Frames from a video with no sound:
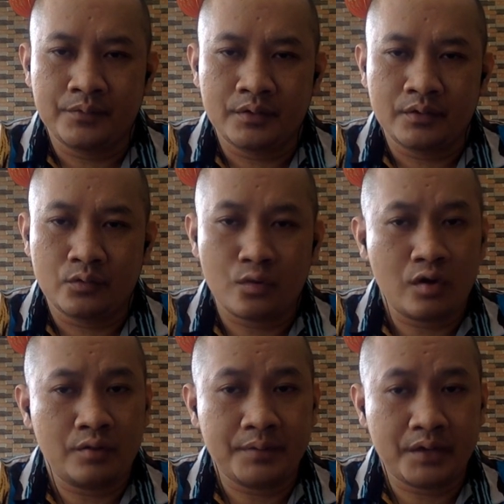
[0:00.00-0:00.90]

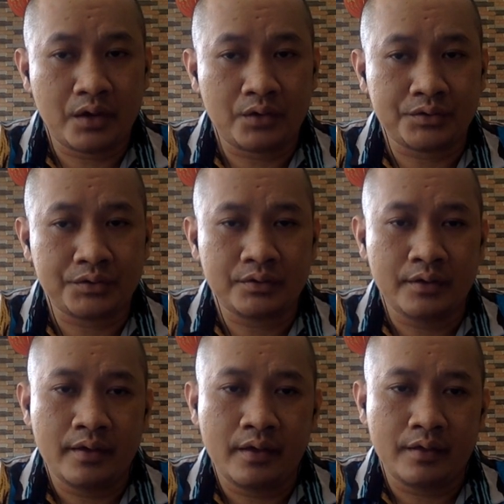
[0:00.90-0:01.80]
wrong because
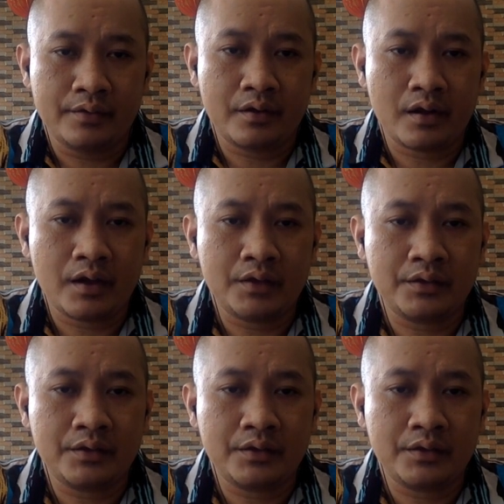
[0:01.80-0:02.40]
there are